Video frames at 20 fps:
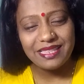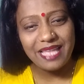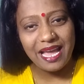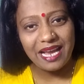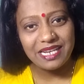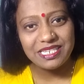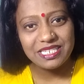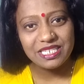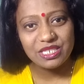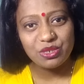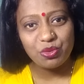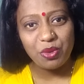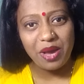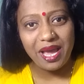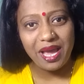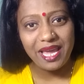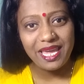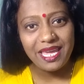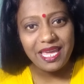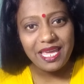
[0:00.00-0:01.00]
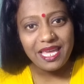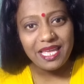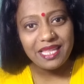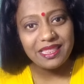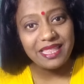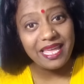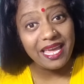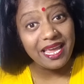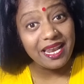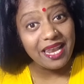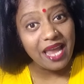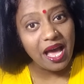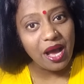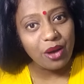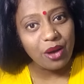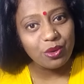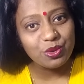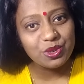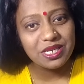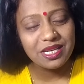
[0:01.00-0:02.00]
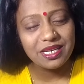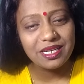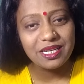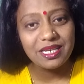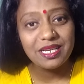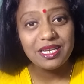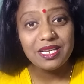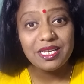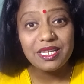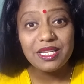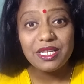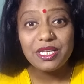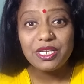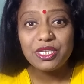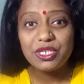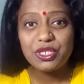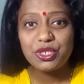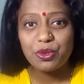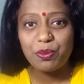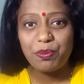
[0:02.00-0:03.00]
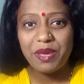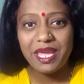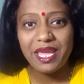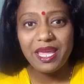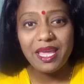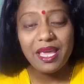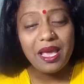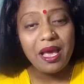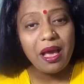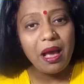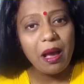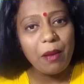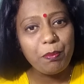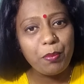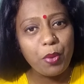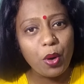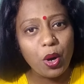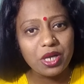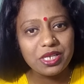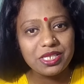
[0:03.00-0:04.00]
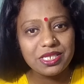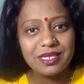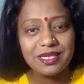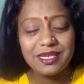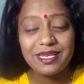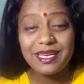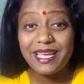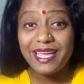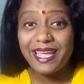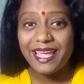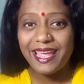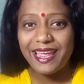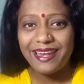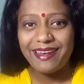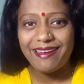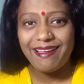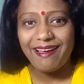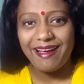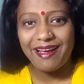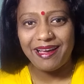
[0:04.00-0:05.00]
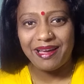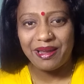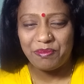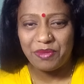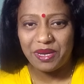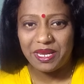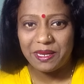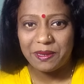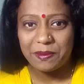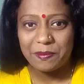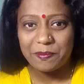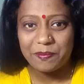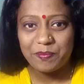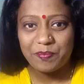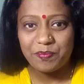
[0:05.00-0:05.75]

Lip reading: That is why they allowed her to be a potter in army.